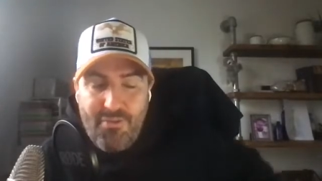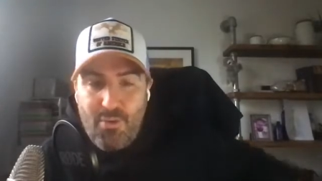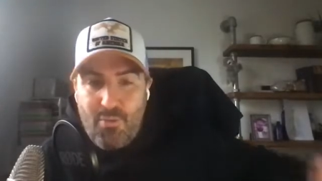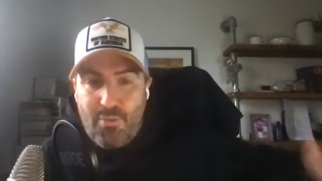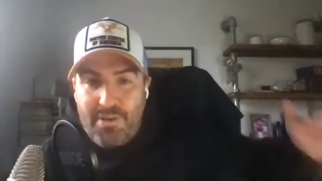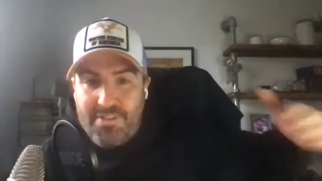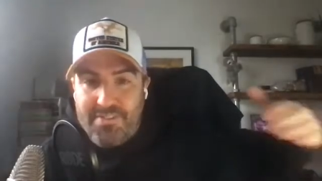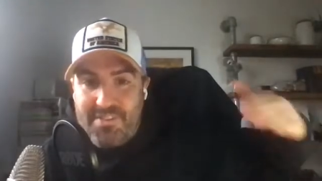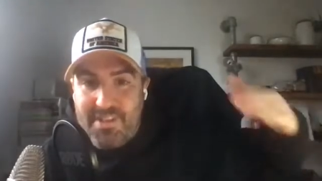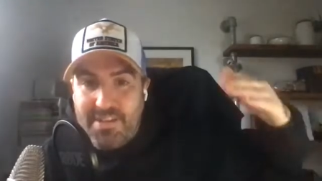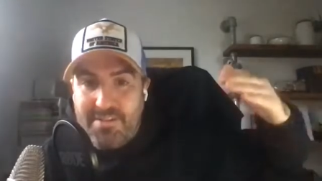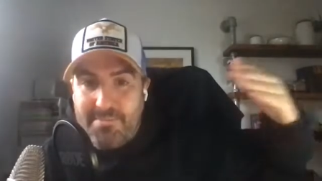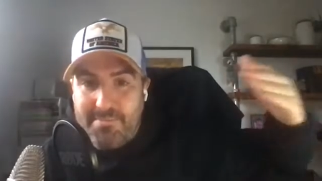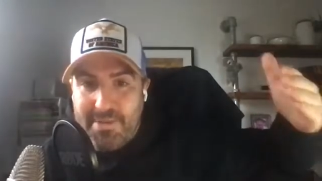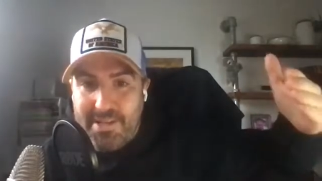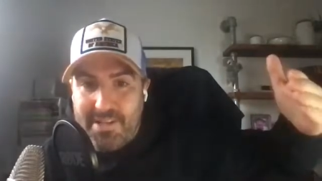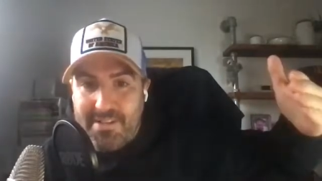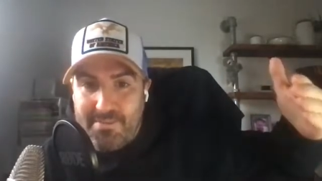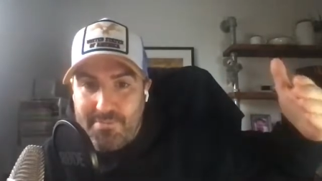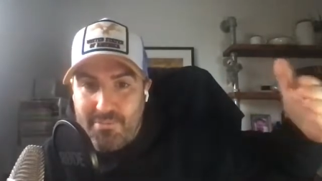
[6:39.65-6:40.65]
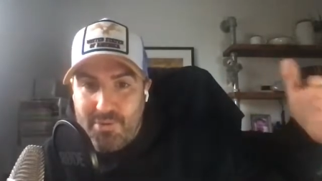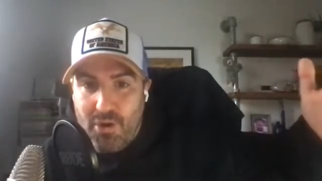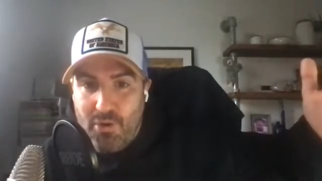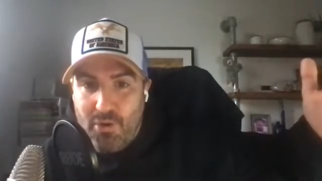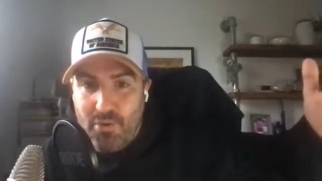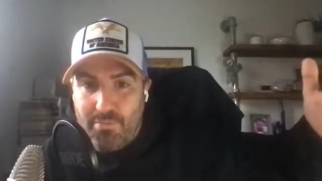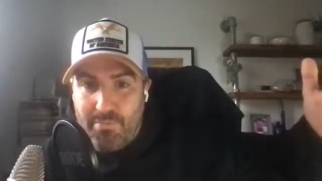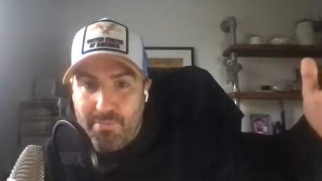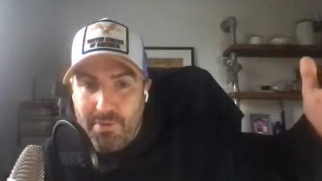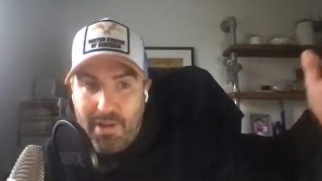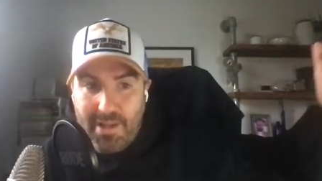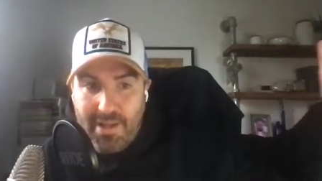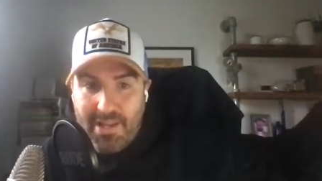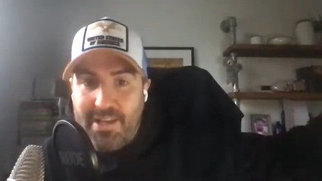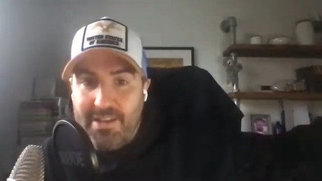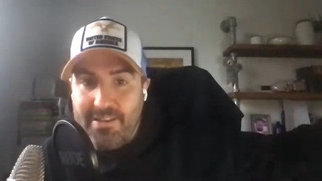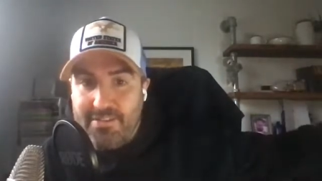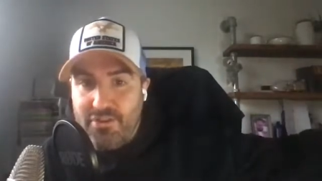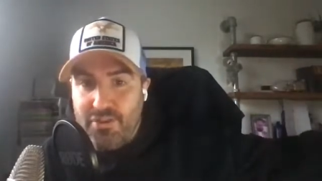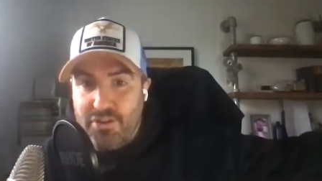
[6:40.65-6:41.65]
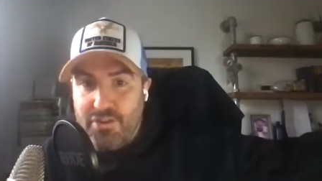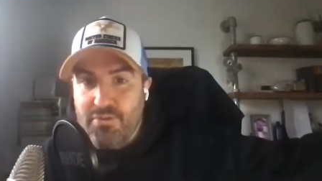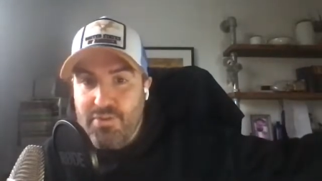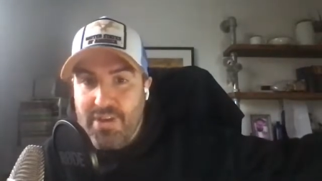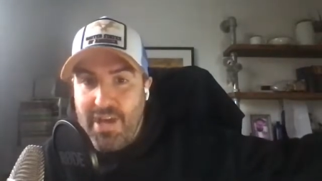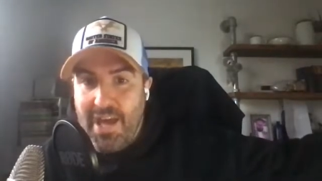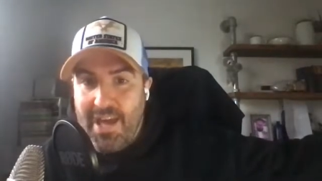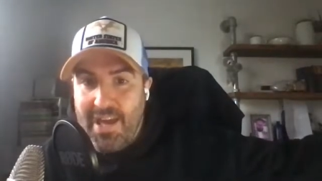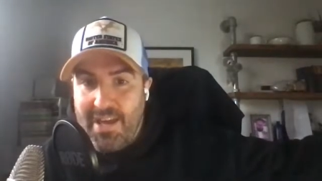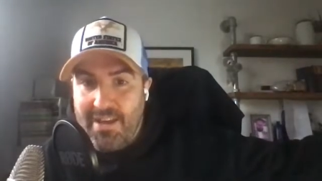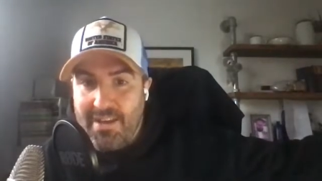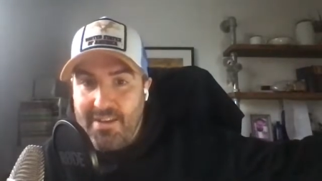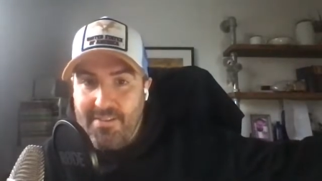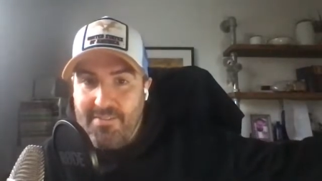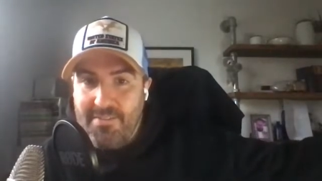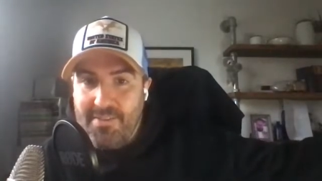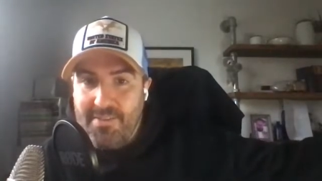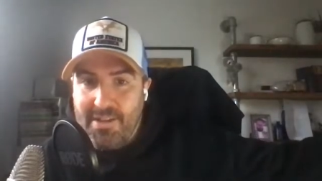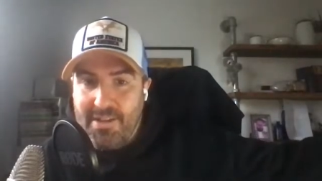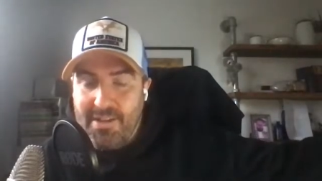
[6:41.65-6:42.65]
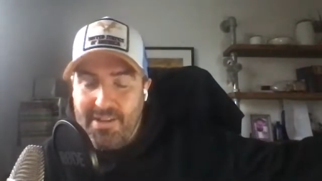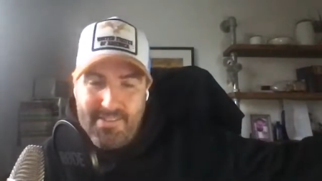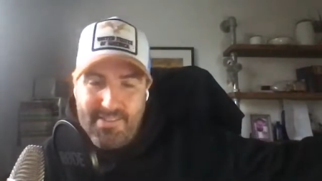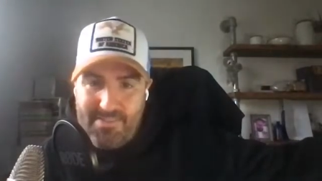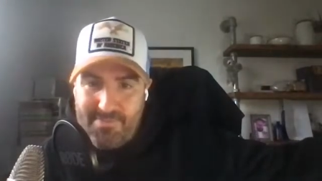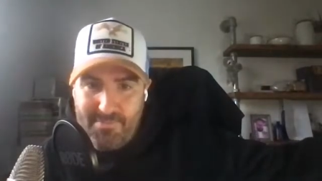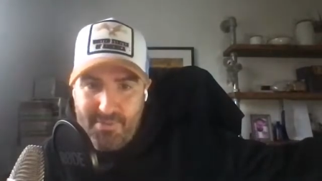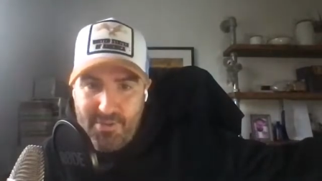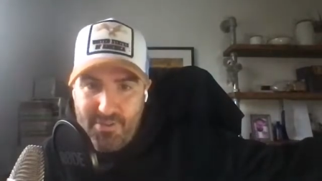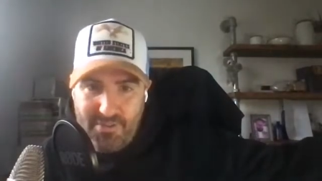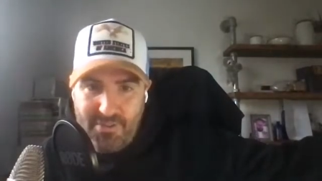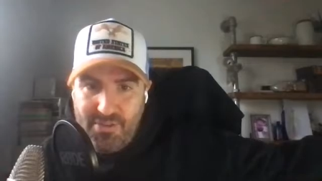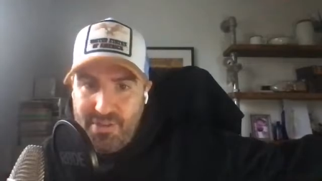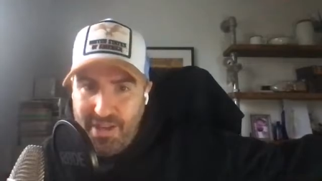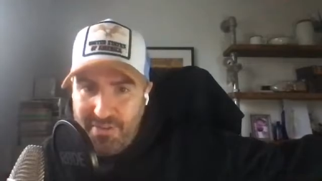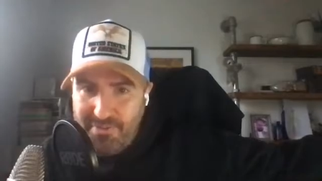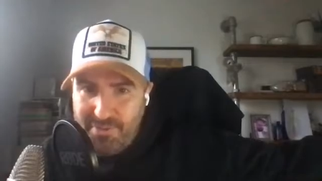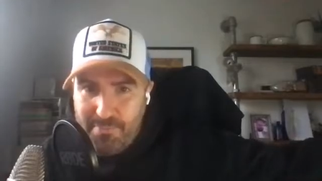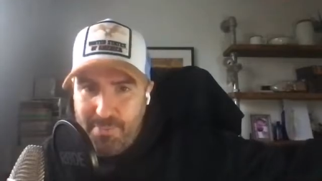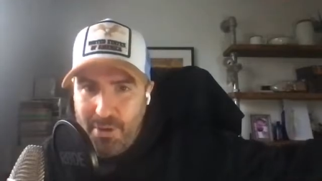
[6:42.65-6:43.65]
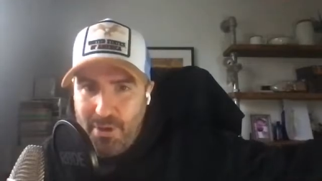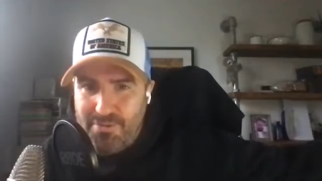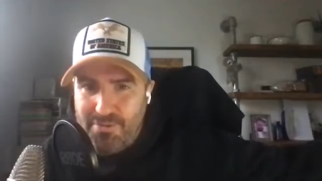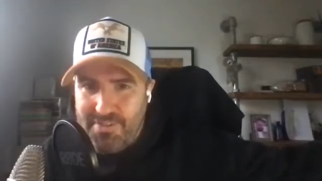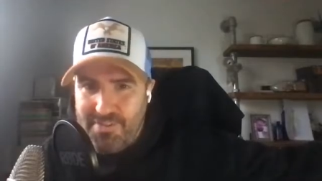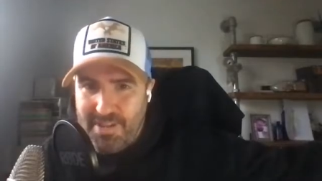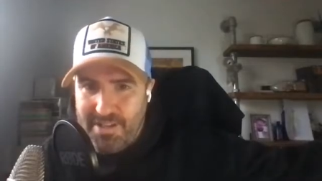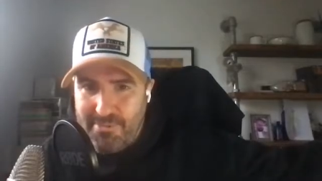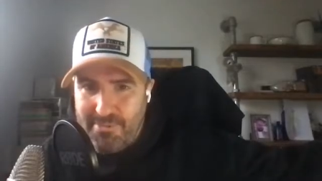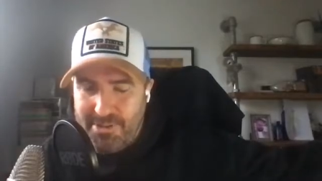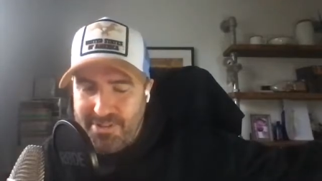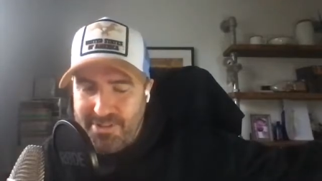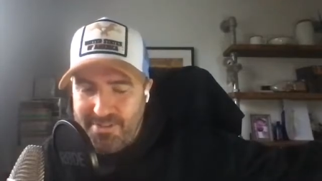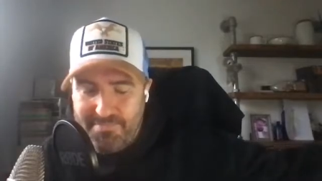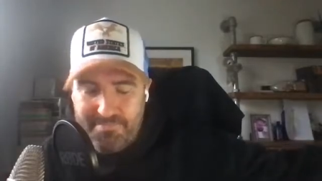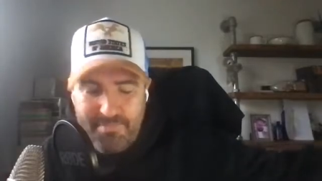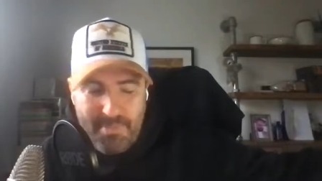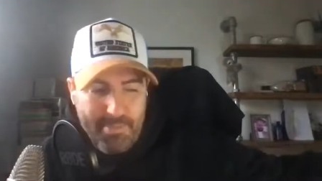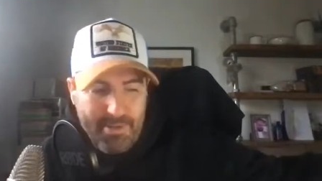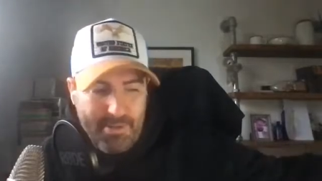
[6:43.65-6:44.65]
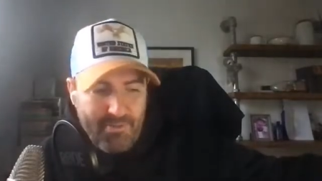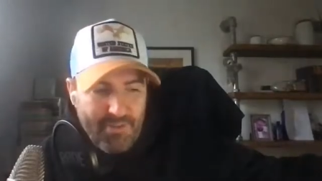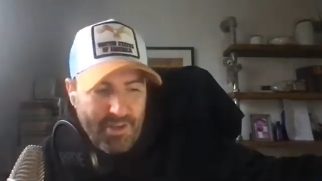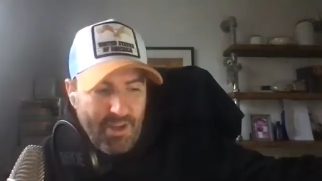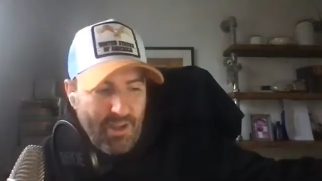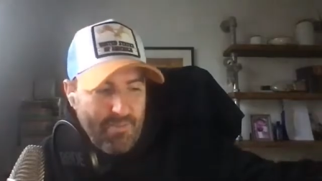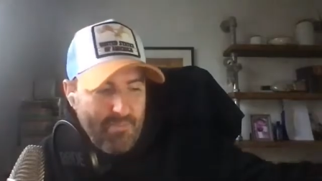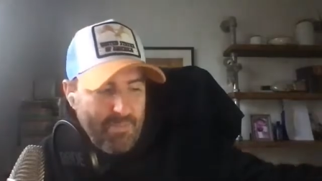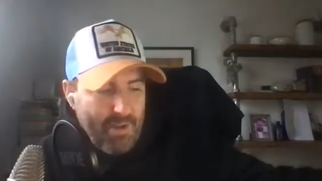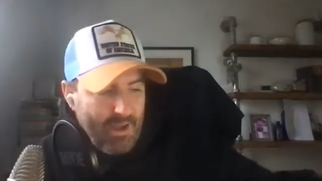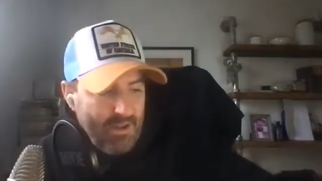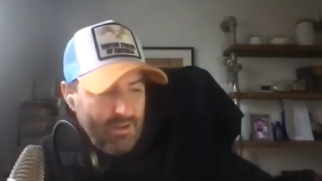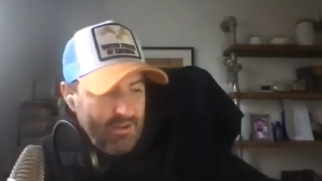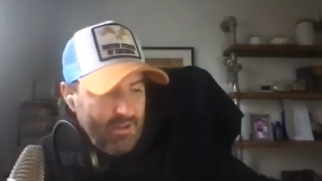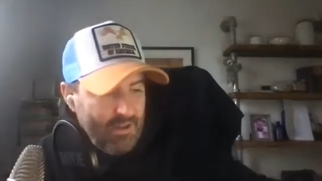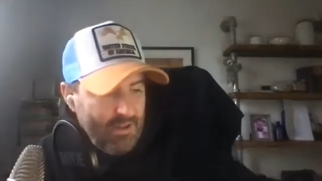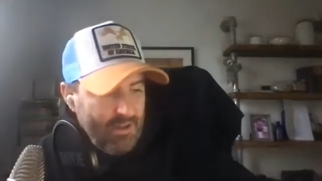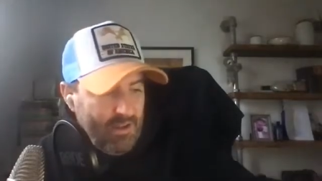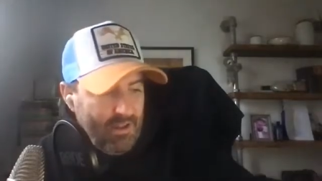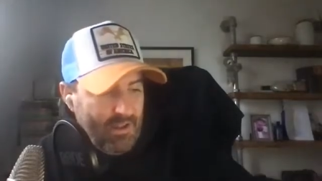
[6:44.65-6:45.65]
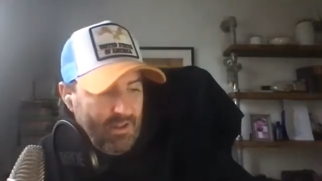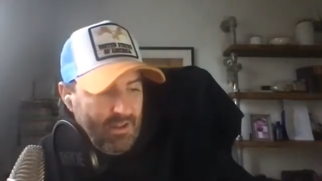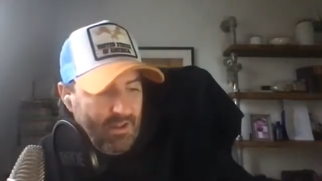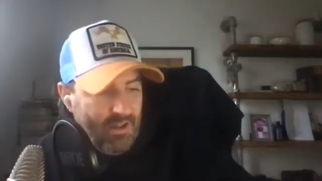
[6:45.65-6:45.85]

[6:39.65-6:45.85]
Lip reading: if you want to send me some gold like here to the UK, you'd have to post it, which is a bit of a nightmare.